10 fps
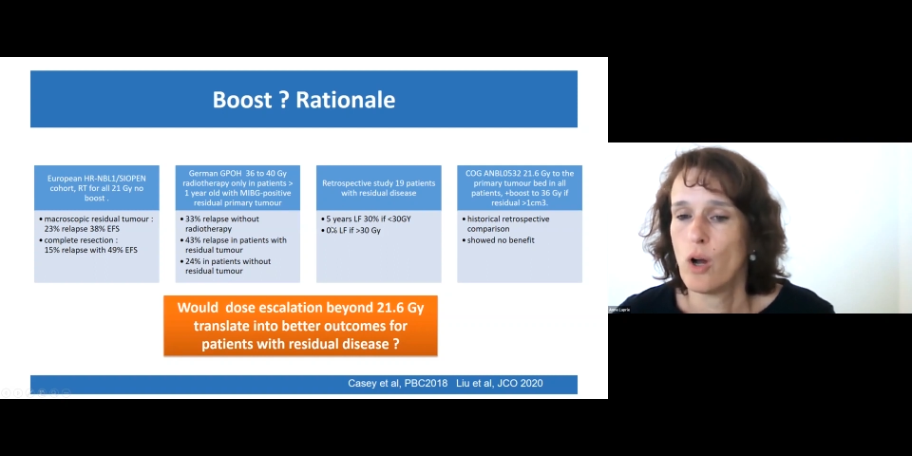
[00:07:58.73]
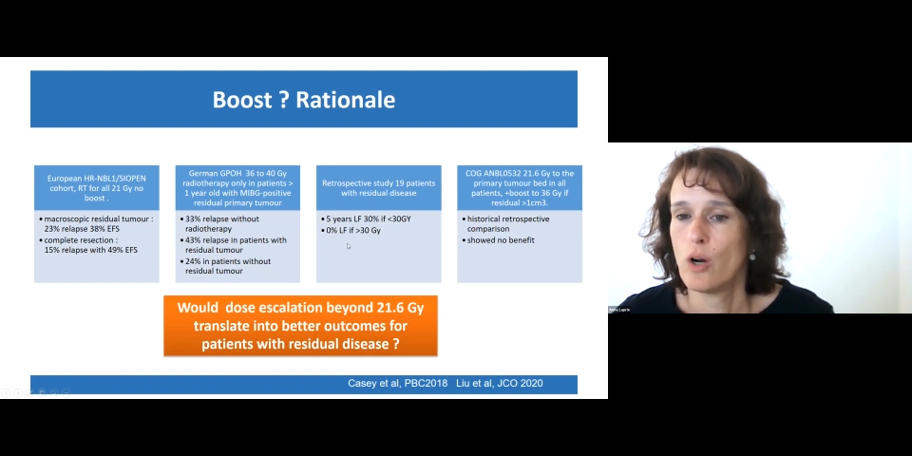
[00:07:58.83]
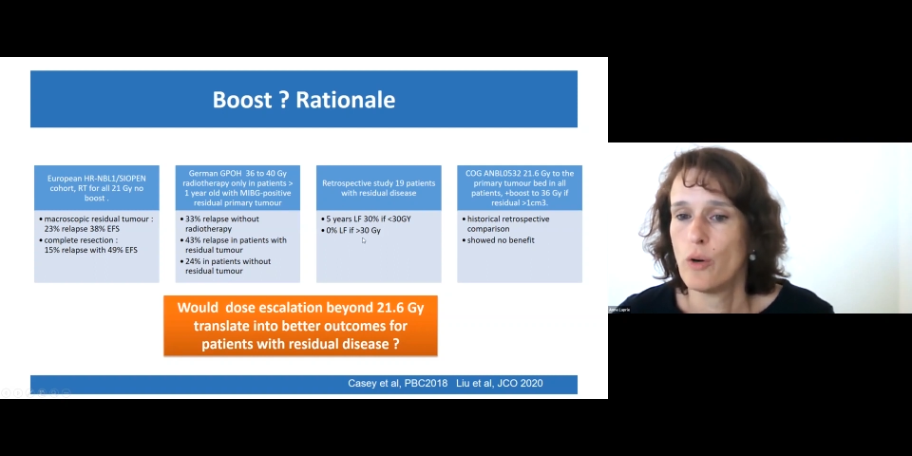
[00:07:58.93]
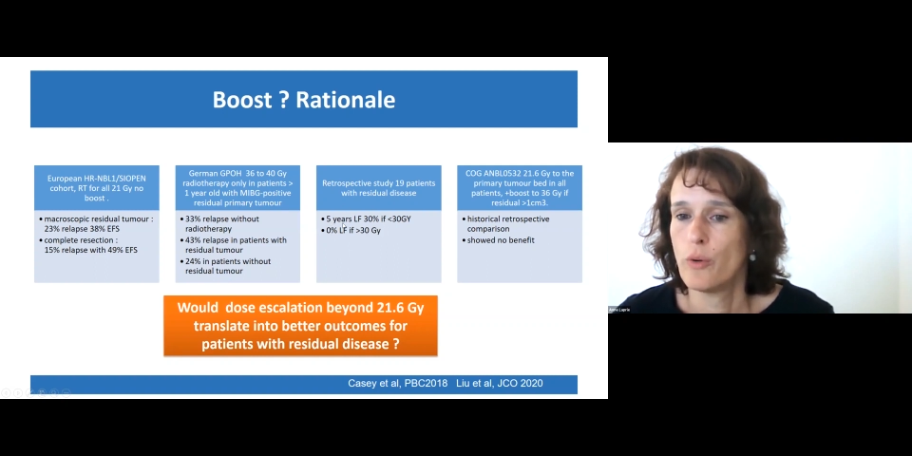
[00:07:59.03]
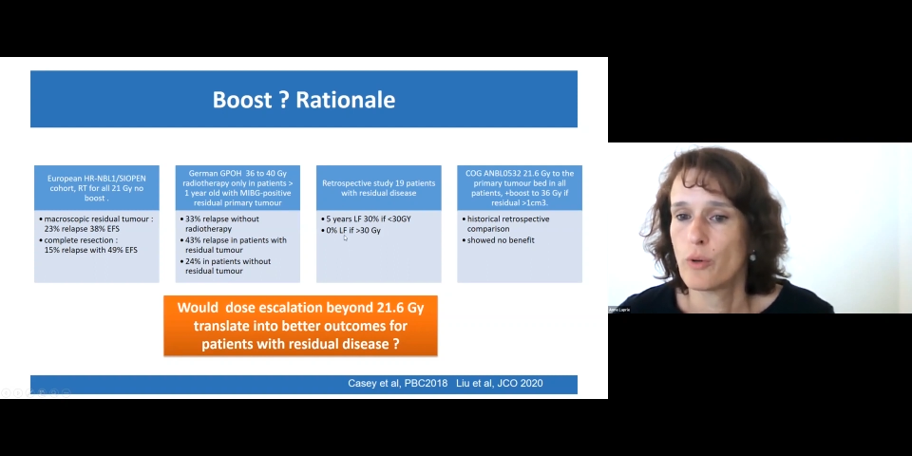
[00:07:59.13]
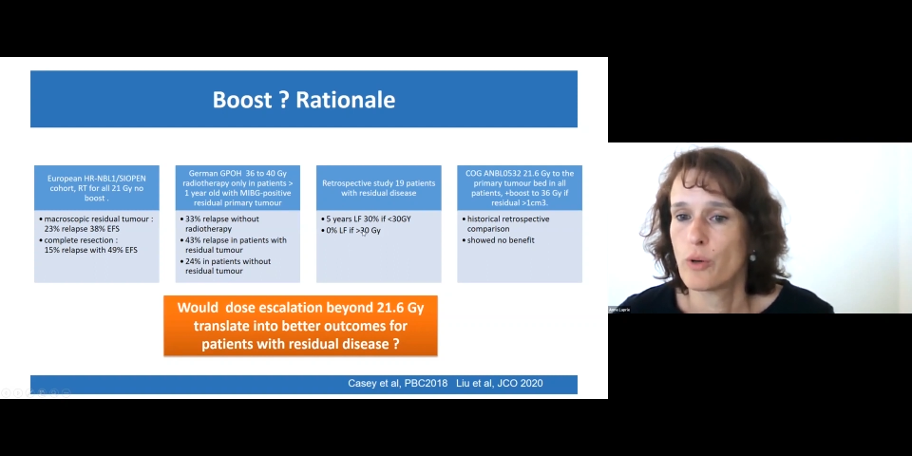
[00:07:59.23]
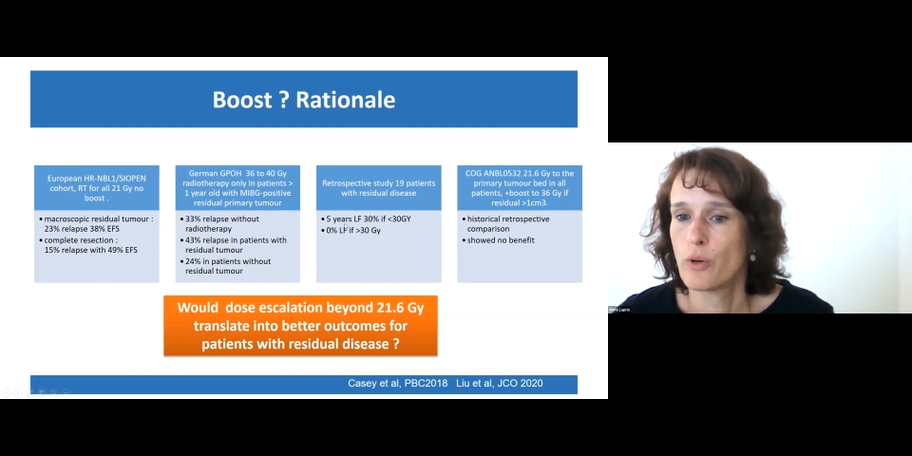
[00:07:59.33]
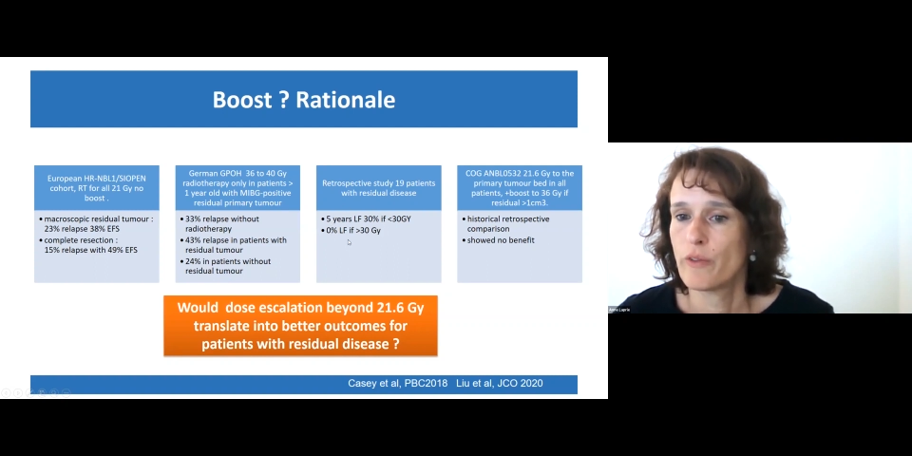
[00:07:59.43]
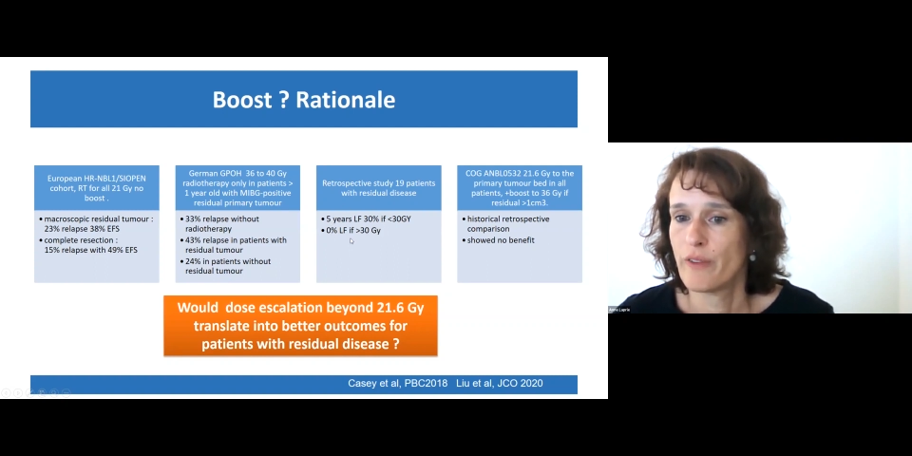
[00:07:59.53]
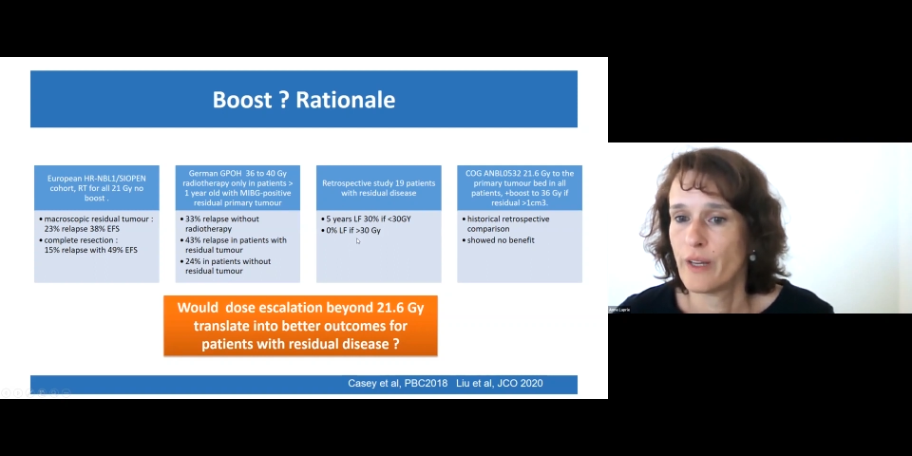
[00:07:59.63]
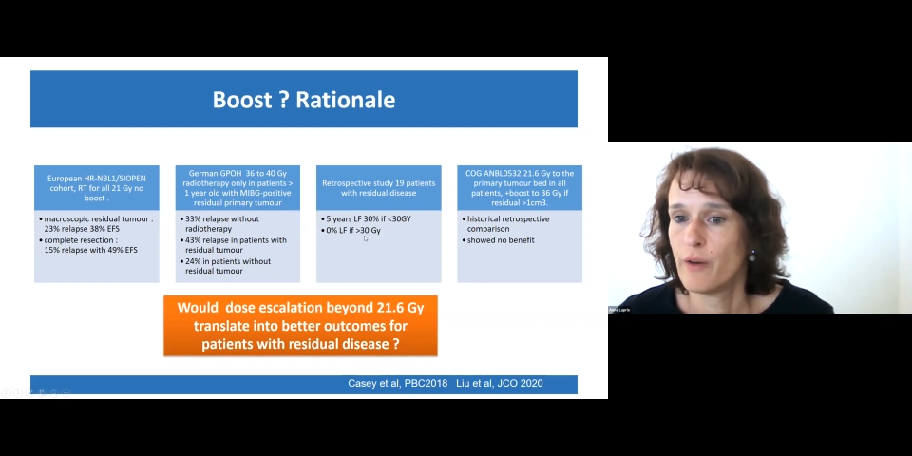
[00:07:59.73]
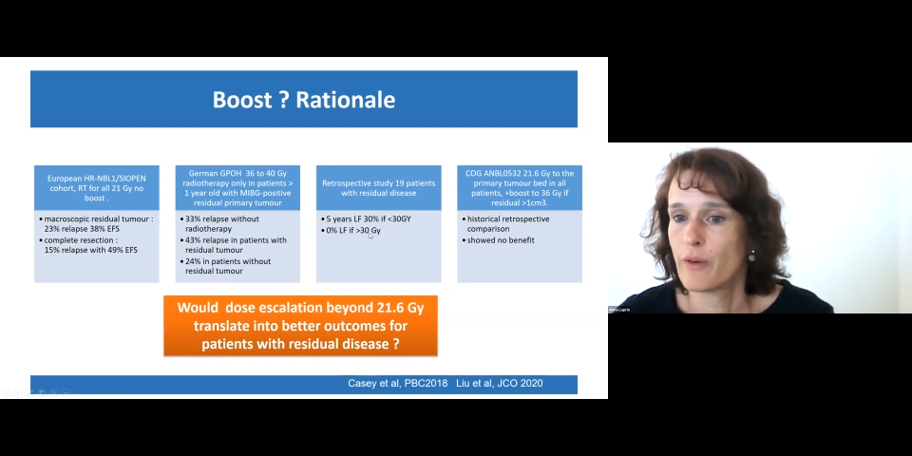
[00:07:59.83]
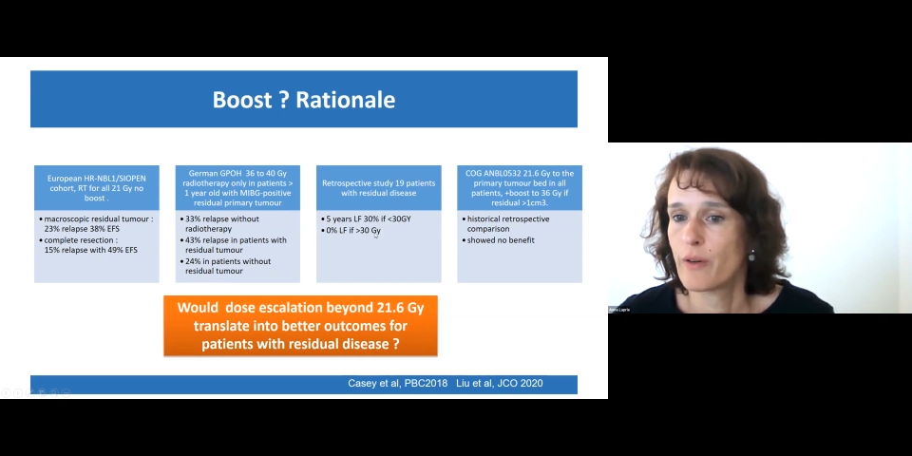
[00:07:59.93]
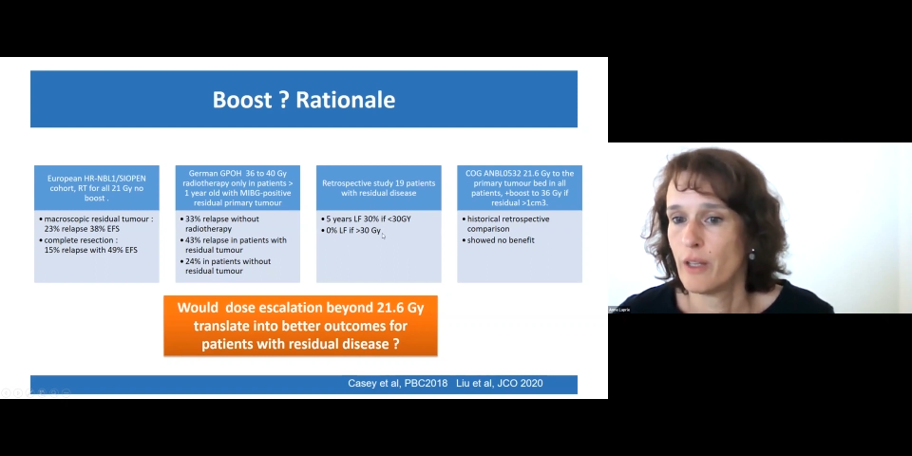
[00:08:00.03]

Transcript: local failure